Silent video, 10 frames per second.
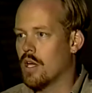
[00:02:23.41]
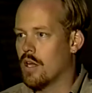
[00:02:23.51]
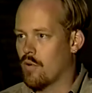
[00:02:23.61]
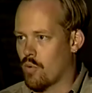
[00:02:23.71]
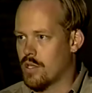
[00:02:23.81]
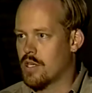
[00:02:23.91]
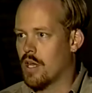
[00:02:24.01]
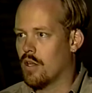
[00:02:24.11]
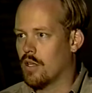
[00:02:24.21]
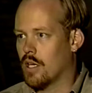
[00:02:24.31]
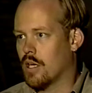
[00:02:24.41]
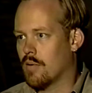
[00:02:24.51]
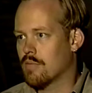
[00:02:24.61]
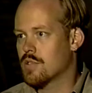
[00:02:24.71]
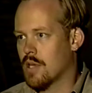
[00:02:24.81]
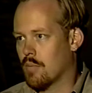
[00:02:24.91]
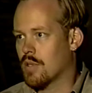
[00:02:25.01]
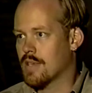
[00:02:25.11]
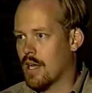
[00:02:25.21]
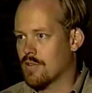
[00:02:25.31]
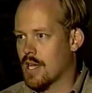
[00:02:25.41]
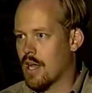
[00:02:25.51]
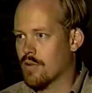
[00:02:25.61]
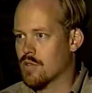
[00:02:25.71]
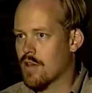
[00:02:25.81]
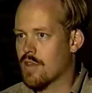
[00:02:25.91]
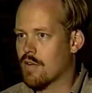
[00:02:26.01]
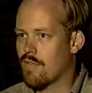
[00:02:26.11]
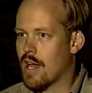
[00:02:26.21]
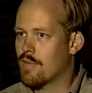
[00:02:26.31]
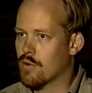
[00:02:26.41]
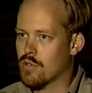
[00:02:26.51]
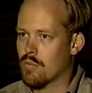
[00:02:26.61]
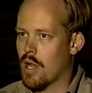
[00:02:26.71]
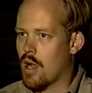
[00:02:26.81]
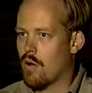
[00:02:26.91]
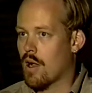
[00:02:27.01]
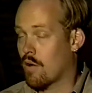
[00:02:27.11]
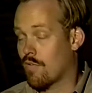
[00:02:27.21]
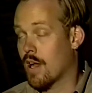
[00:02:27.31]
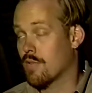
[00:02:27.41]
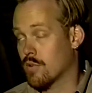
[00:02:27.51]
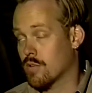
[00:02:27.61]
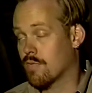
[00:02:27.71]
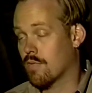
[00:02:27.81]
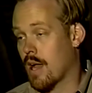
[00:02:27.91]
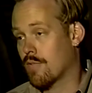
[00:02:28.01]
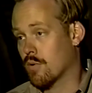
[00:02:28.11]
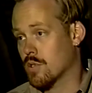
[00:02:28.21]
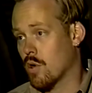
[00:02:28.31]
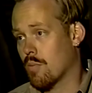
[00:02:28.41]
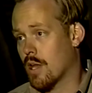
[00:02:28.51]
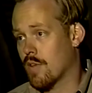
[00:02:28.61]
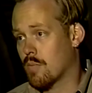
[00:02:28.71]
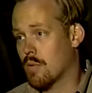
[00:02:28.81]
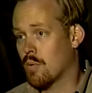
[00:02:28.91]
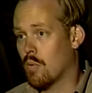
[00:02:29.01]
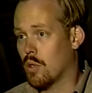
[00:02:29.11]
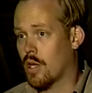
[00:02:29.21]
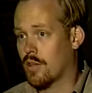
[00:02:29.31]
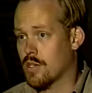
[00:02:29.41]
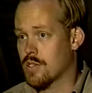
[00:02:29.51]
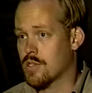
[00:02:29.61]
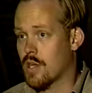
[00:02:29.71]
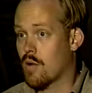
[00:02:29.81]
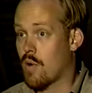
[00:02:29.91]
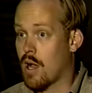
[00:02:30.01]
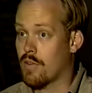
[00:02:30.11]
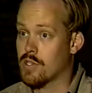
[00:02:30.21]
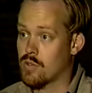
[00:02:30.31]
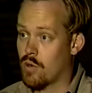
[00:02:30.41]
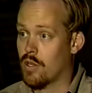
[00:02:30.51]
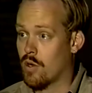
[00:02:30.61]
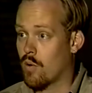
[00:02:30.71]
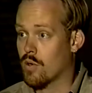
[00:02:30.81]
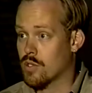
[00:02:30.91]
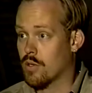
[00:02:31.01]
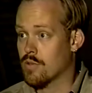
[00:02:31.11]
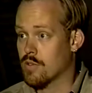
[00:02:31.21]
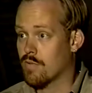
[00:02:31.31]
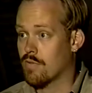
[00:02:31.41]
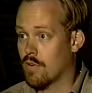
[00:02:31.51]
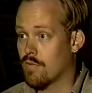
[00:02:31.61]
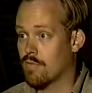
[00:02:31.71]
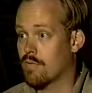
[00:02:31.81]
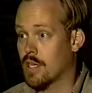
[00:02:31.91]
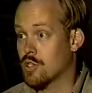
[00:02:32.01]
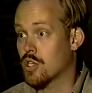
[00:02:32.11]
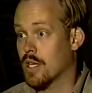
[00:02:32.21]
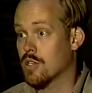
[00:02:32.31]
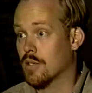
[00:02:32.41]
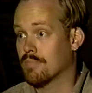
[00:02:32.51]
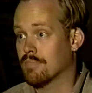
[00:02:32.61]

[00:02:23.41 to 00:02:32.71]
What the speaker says: in the retail segment downtown. So I think 5 years from now, or 5 years after it's open, I think people will look at this and say, wow, this is one of the cornerstones of things changing.